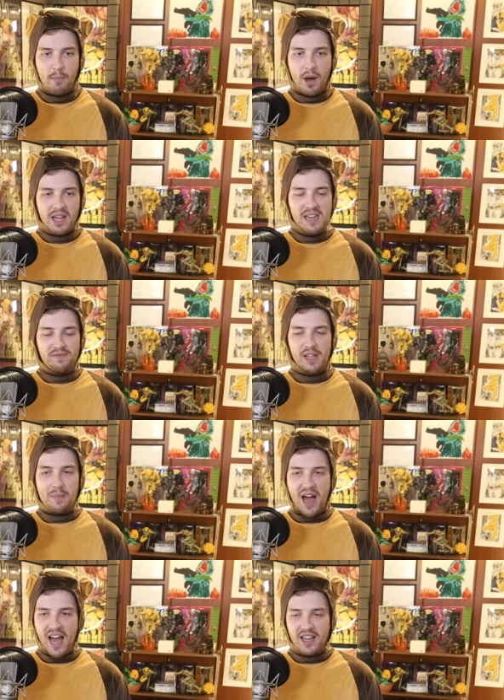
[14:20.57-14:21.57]
Monkey flip?
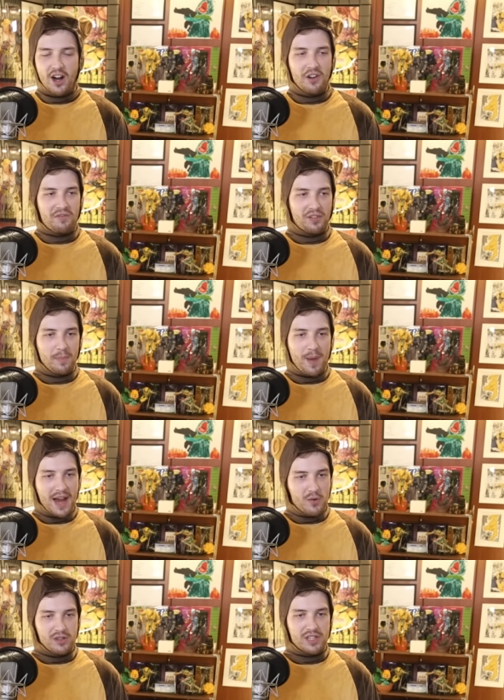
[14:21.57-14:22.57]
I can't flip
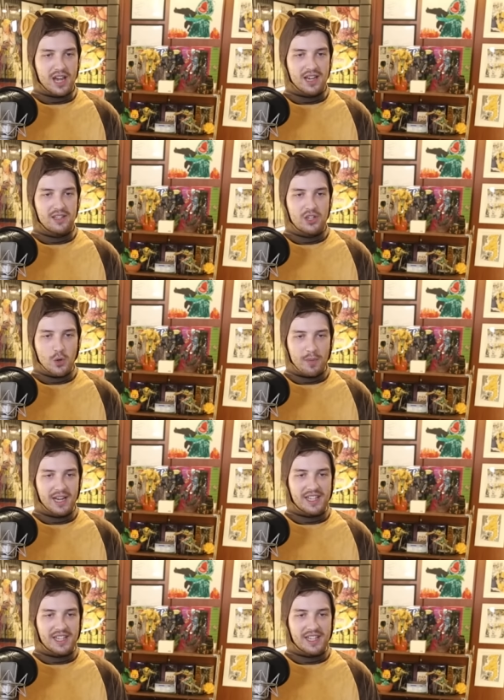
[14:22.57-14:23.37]
backwards, guys. Do you want me to